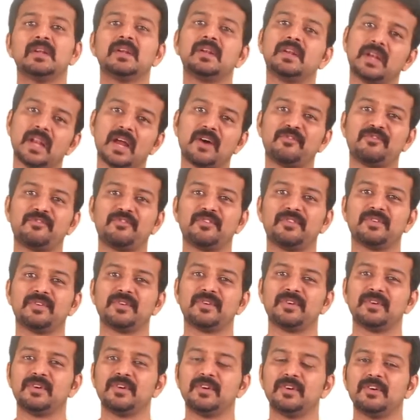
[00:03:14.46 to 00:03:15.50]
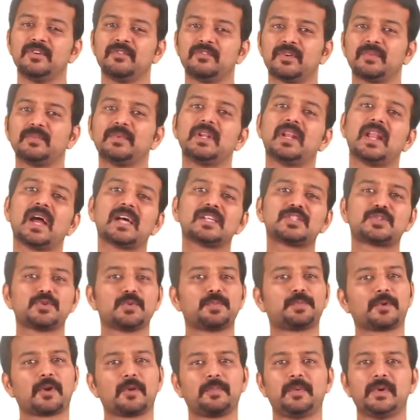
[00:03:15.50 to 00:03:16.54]
Now, from the last two
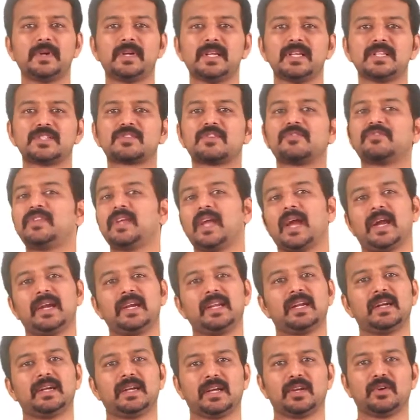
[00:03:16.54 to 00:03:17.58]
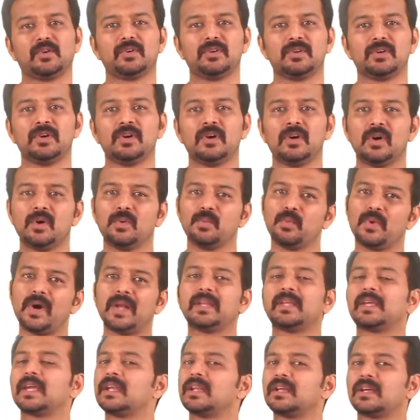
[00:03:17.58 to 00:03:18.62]
properties of the ideal diode, one
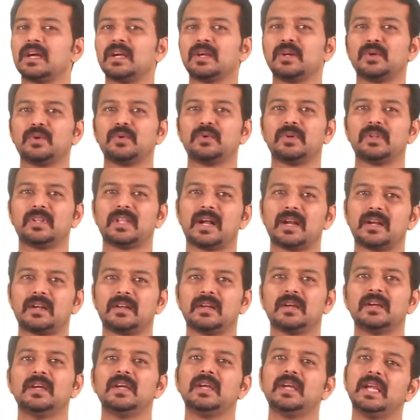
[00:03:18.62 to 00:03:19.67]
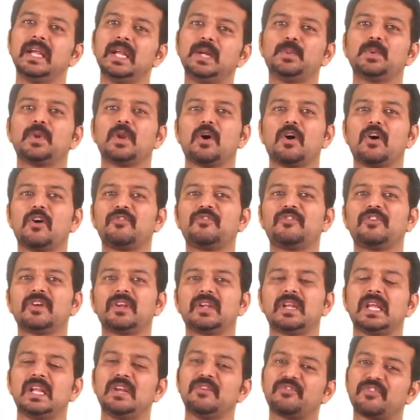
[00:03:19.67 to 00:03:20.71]
can conclude that it will offer
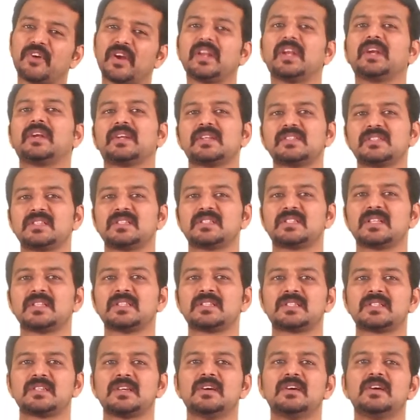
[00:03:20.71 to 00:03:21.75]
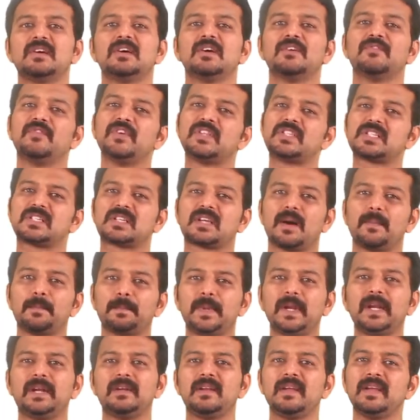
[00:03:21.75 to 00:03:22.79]
infinite resistance which
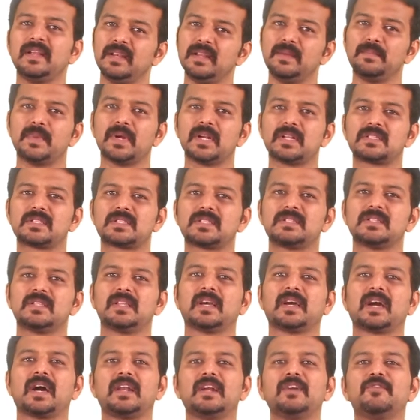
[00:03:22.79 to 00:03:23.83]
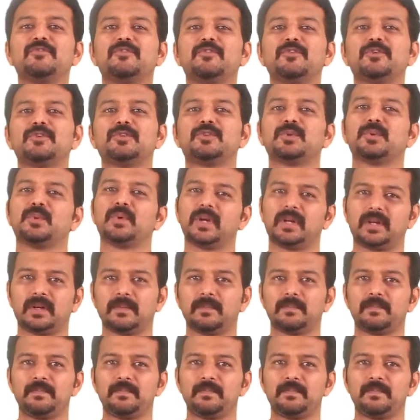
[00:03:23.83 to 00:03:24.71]
completely inhibits the current flow through it.